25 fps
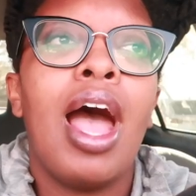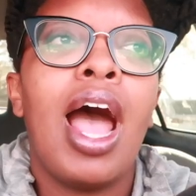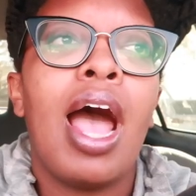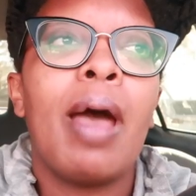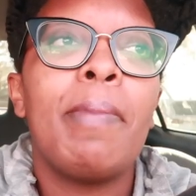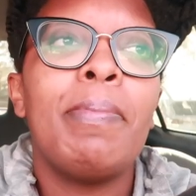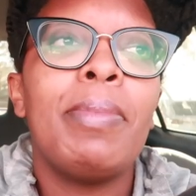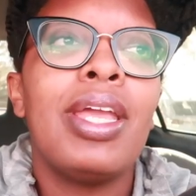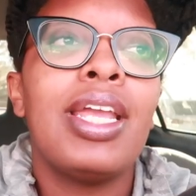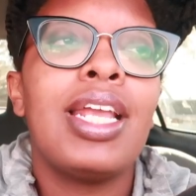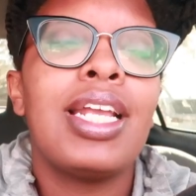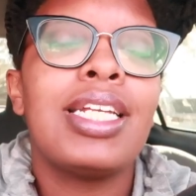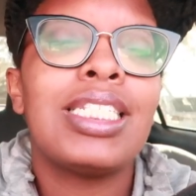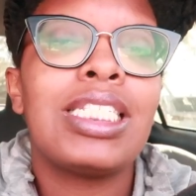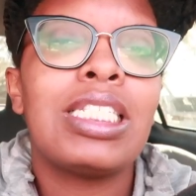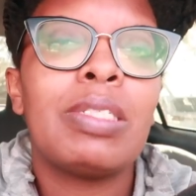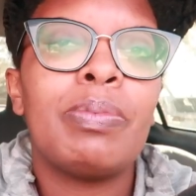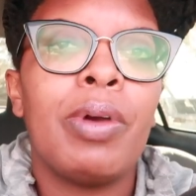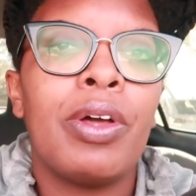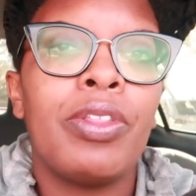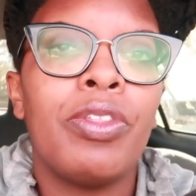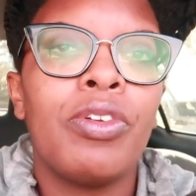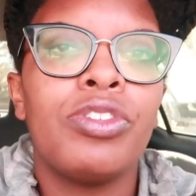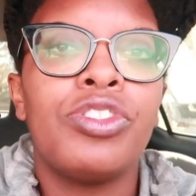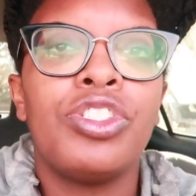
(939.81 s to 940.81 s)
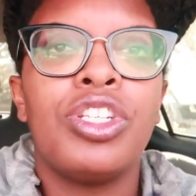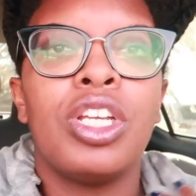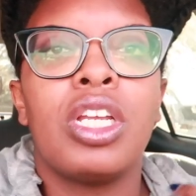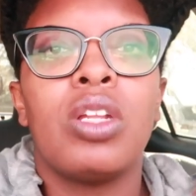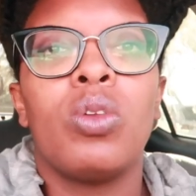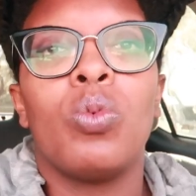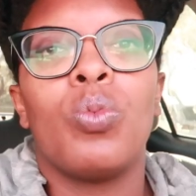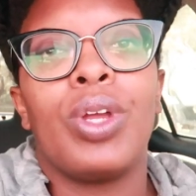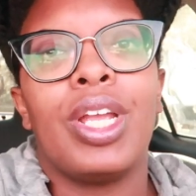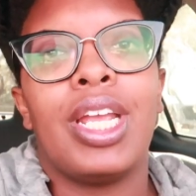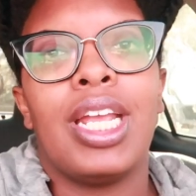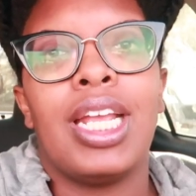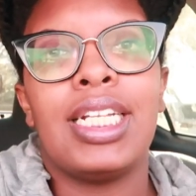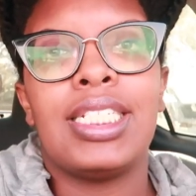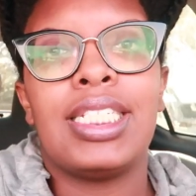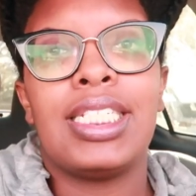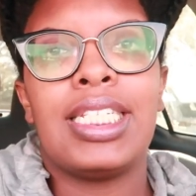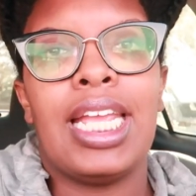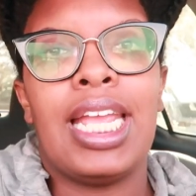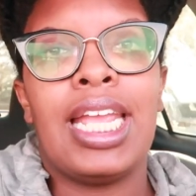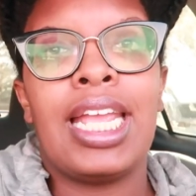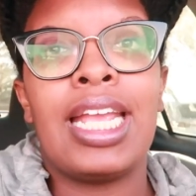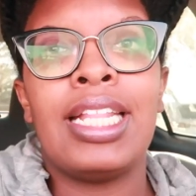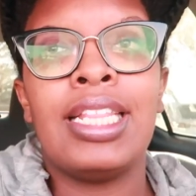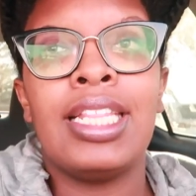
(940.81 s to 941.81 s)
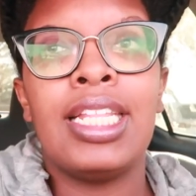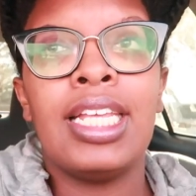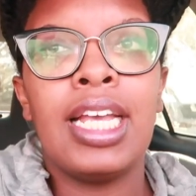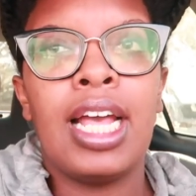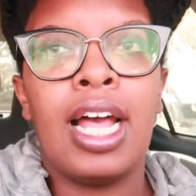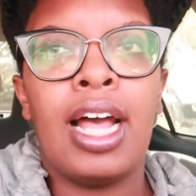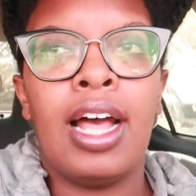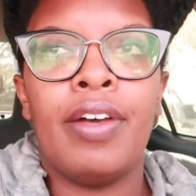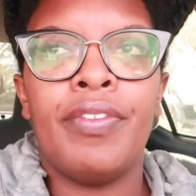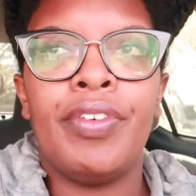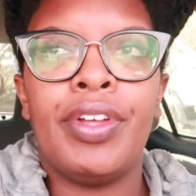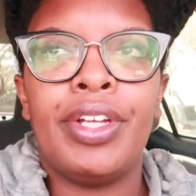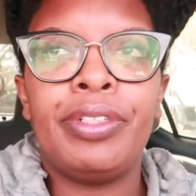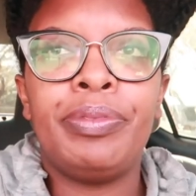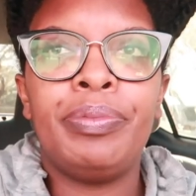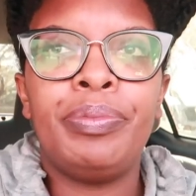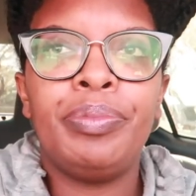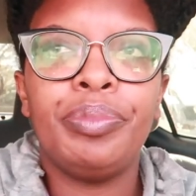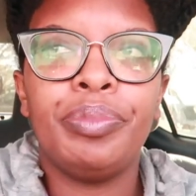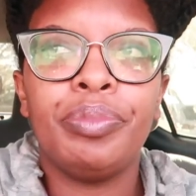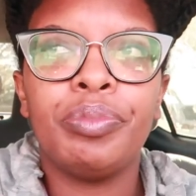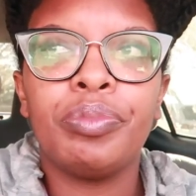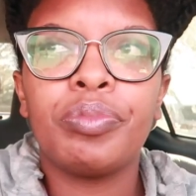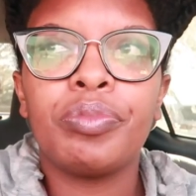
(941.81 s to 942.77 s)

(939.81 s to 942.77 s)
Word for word: I'm making smothered chicken wings in the oven.